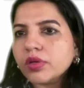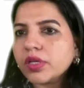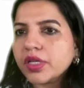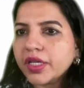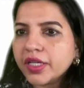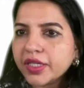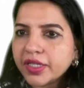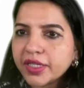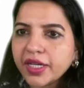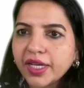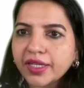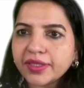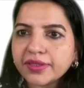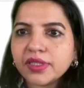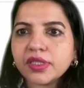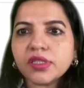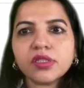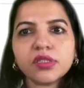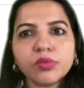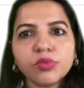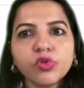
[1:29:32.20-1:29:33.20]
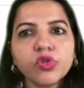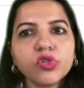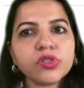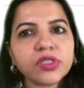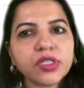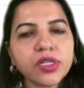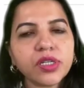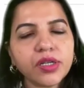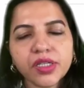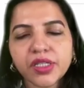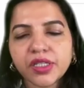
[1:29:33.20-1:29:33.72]
In glycine, the most
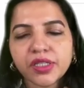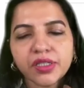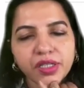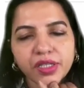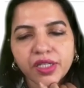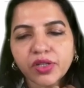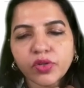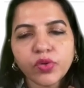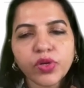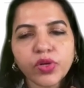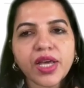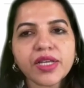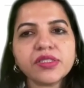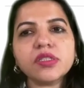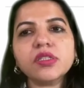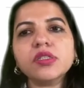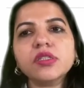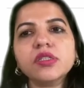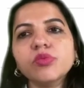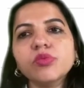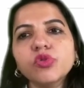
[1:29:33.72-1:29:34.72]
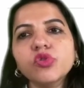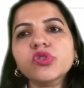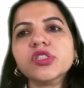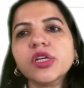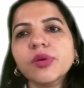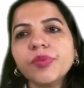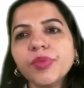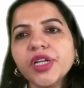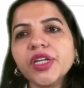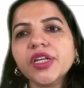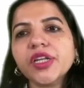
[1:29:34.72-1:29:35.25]
in collagen, the most
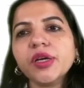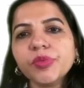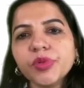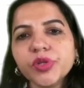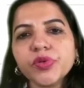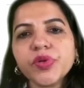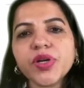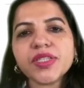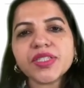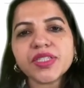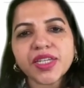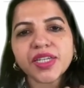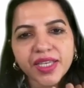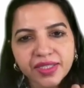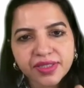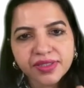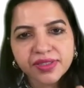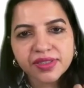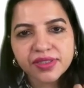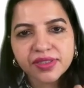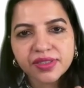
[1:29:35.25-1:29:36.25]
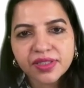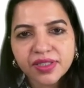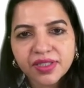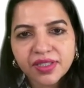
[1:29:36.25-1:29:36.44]
abundant amino acid is.